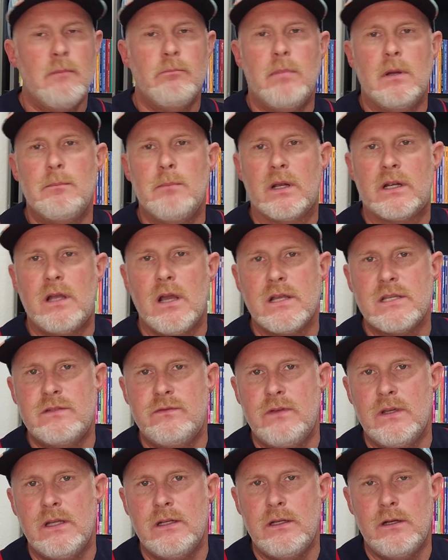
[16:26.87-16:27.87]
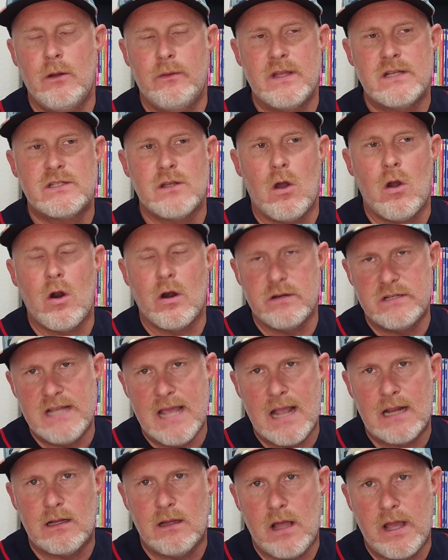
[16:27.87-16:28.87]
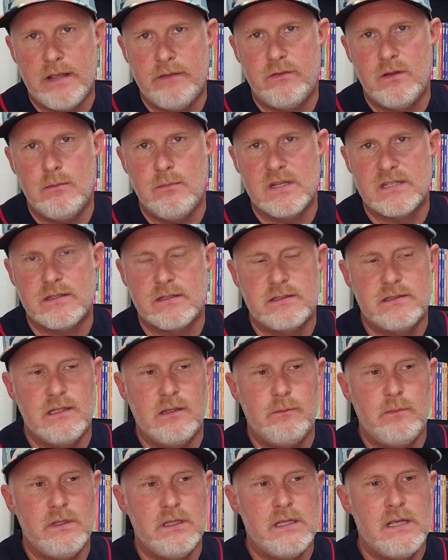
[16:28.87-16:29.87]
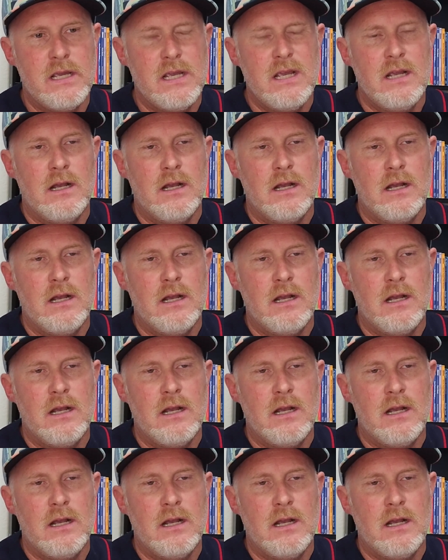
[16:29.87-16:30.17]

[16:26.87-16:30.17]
But because of it, you know, it's a hardtack life in Mississippi.